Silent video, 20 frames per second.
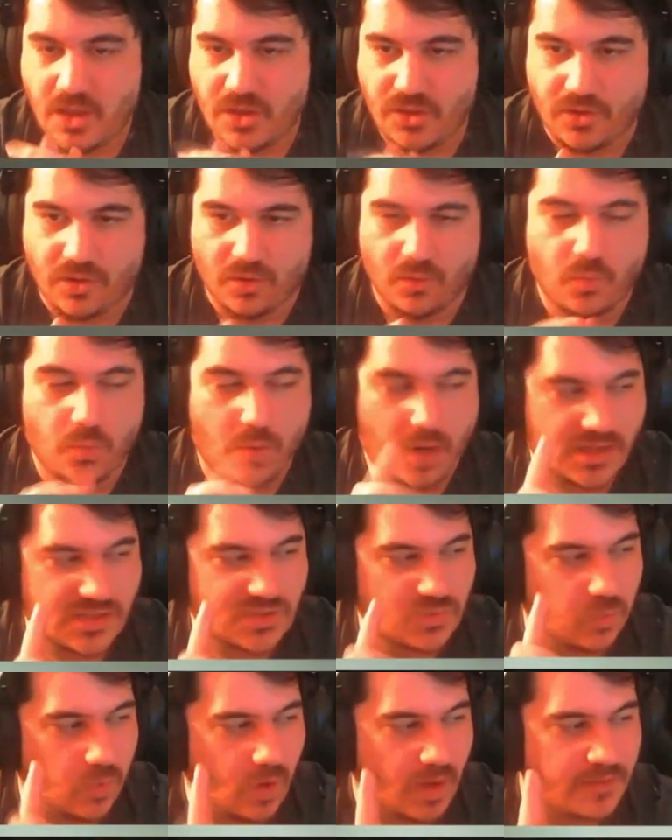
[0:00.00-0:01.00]
There
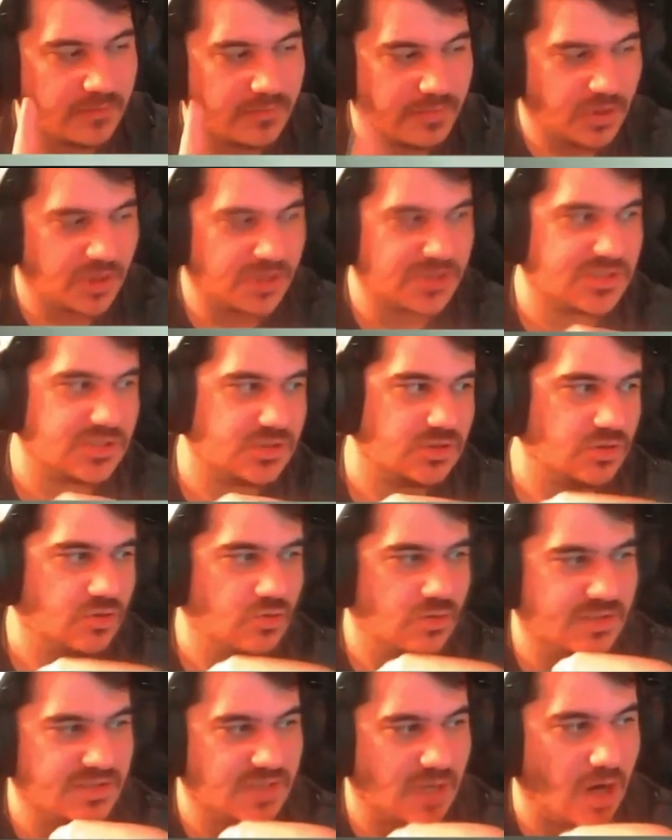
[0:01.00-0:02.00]
was one person
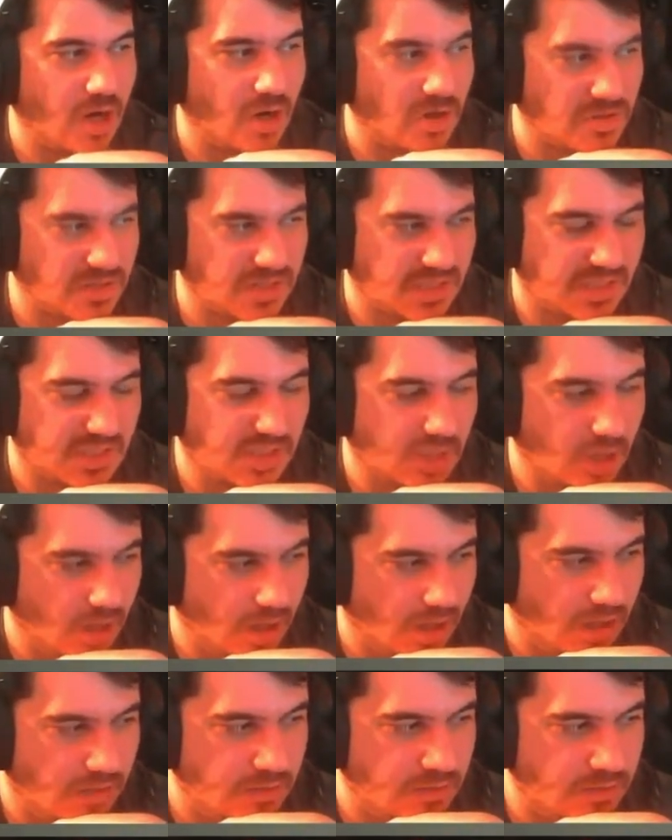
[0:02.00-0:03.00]
who is already
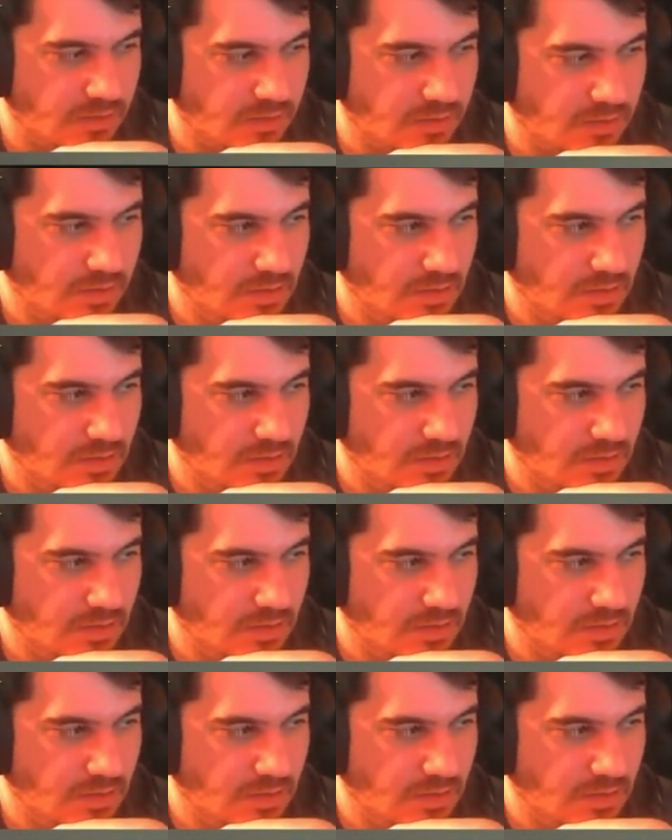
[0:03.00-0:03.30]
gone,